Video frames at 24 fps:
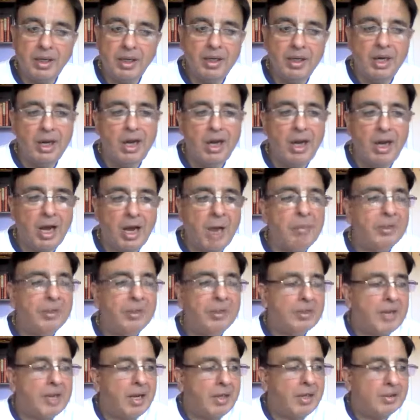I
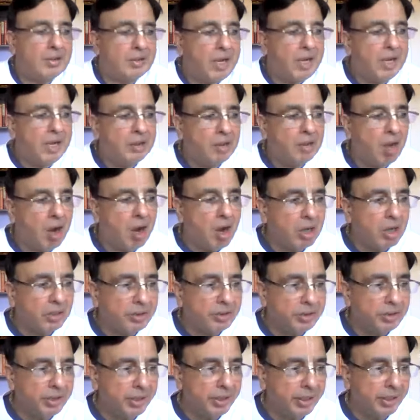mean, that
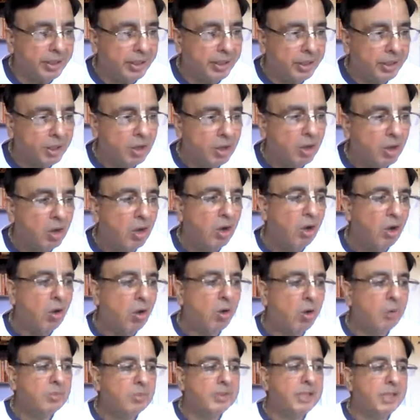arti,
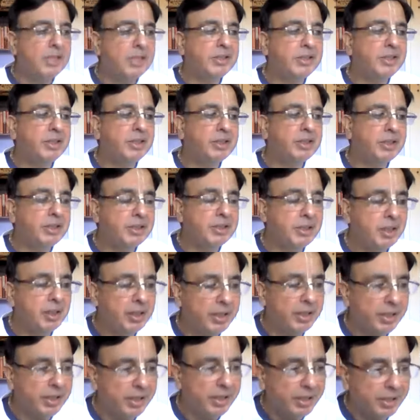Om Jai Jagadish
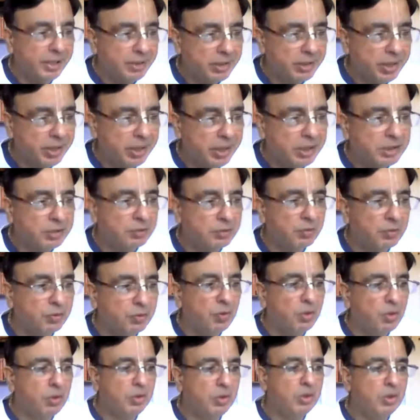Hare, it's
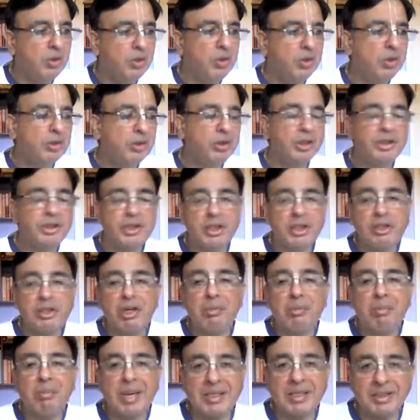for the
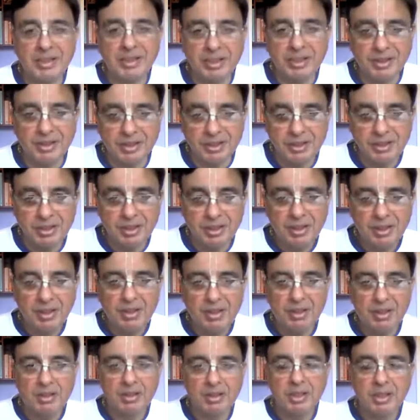general masses.
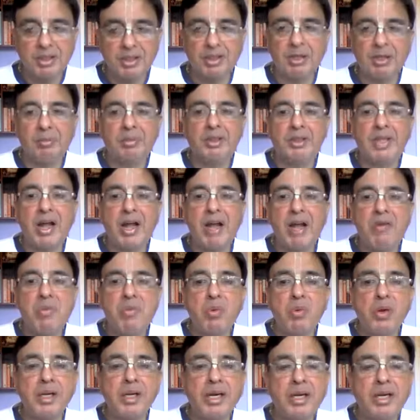So it's something that
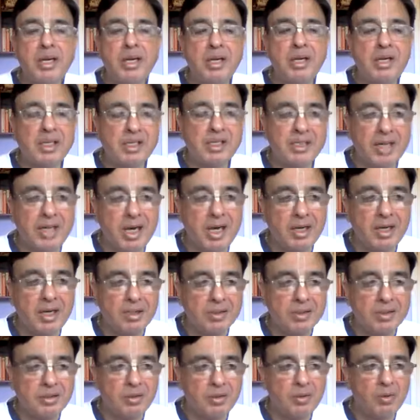everybody can understand.
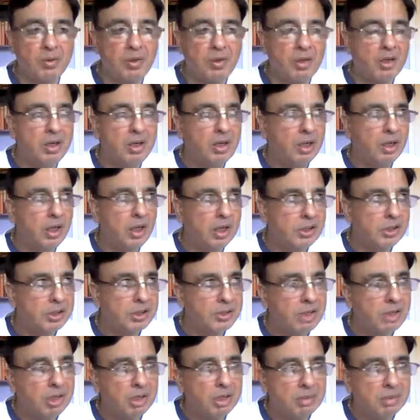So
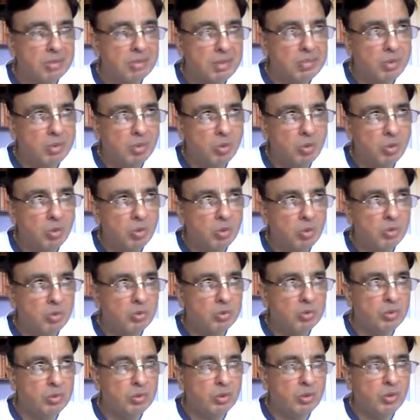just trying to remember
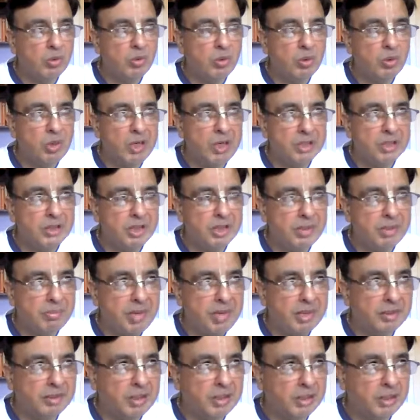who actually
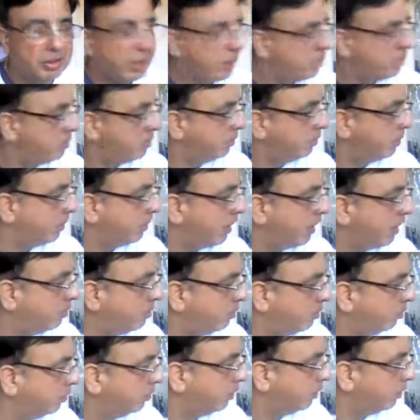made that. Can you remember the
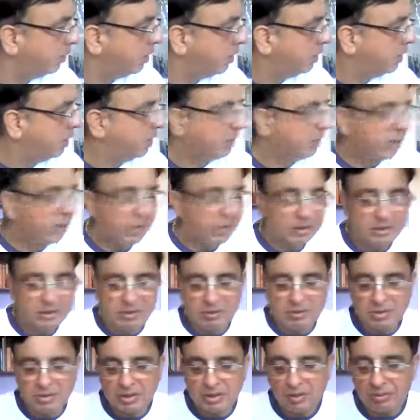name of the? Yeah,
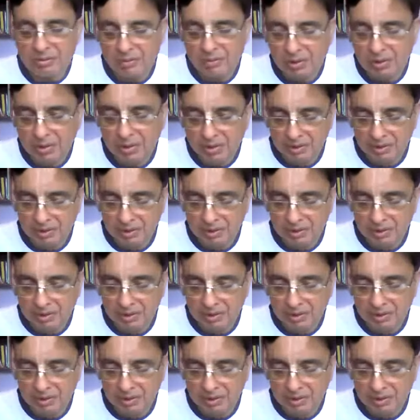there's some.